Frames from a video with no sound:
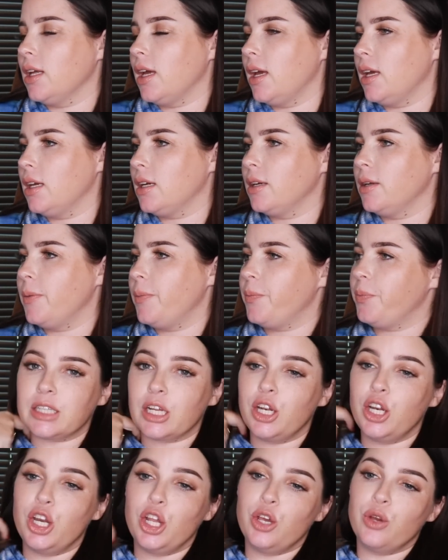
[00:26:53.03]
Like, it's
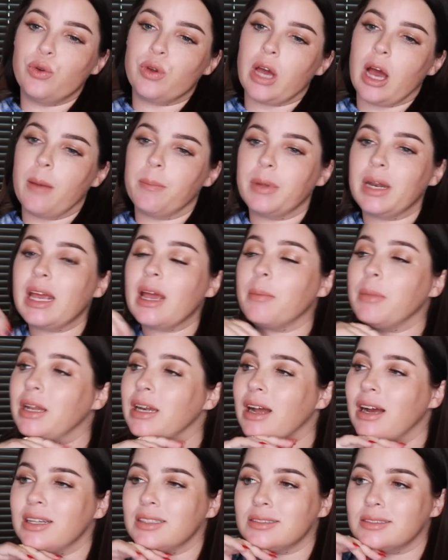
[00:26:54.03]
a new company. I
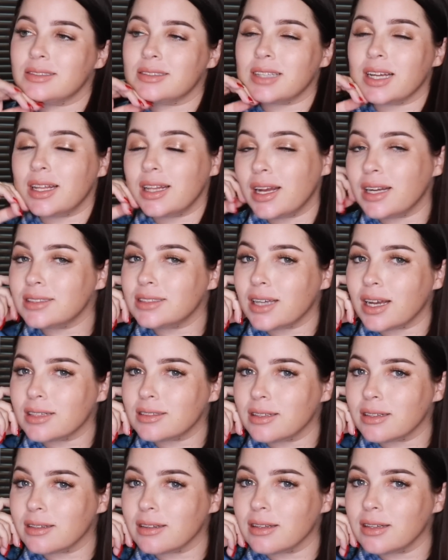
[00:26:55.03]
mean, not
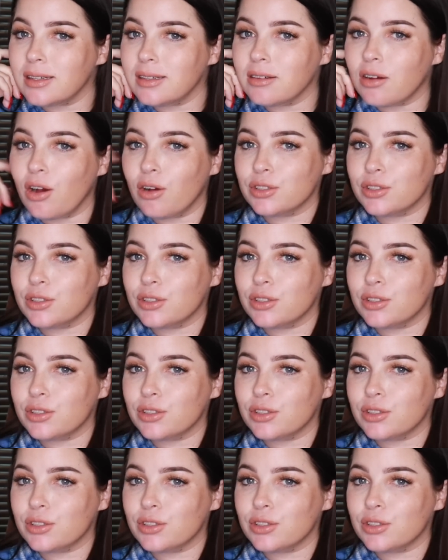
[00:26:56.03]
technically.